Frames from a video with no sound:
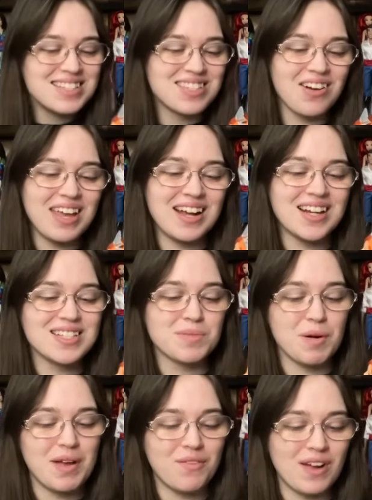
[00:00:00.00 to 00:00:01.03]
so here's
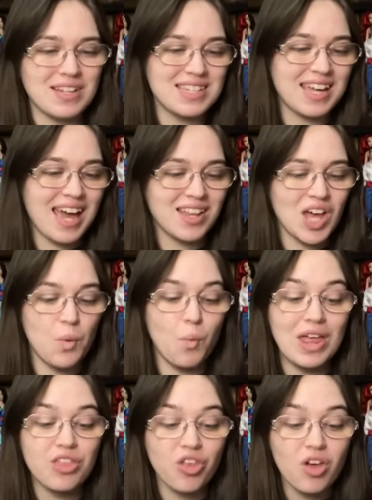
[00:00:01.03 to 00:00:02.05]
Mermaid Fantasy Kayla
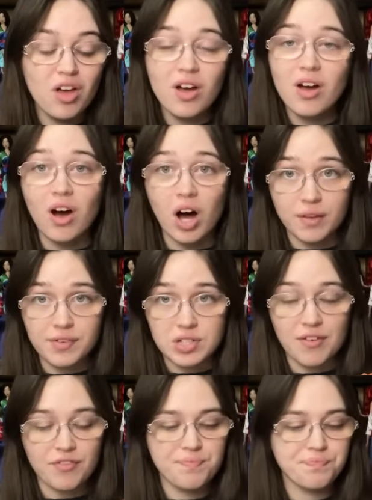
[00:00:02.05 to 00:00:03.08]
with all of her stuff.